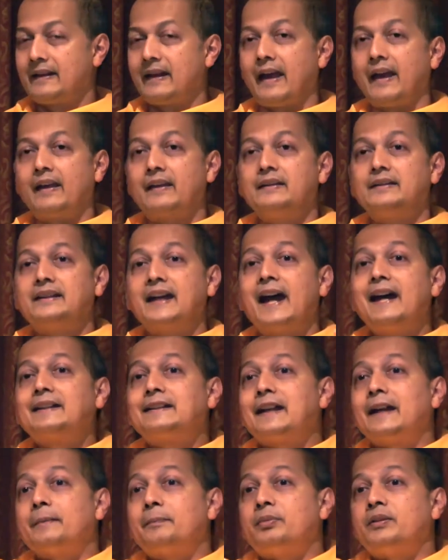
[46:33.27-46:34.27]
And
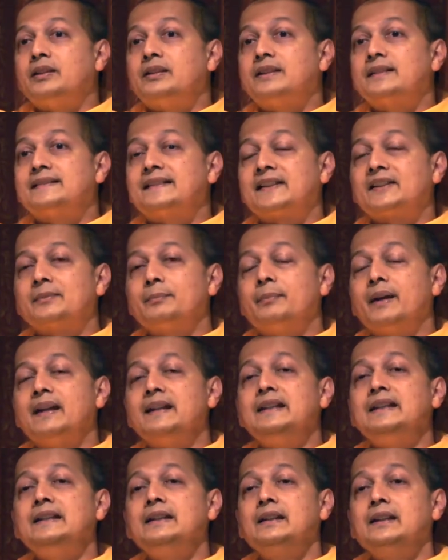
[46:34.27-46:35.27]
that appears as
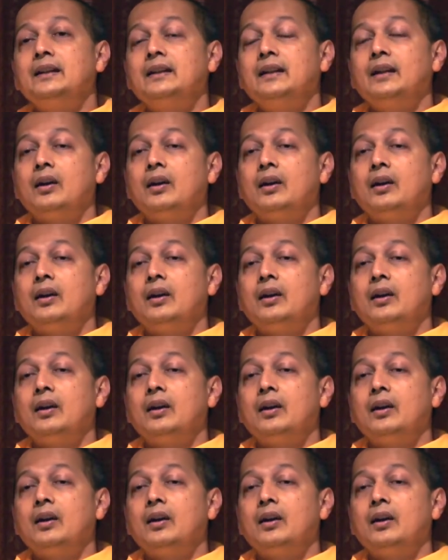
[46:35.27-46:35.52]
many.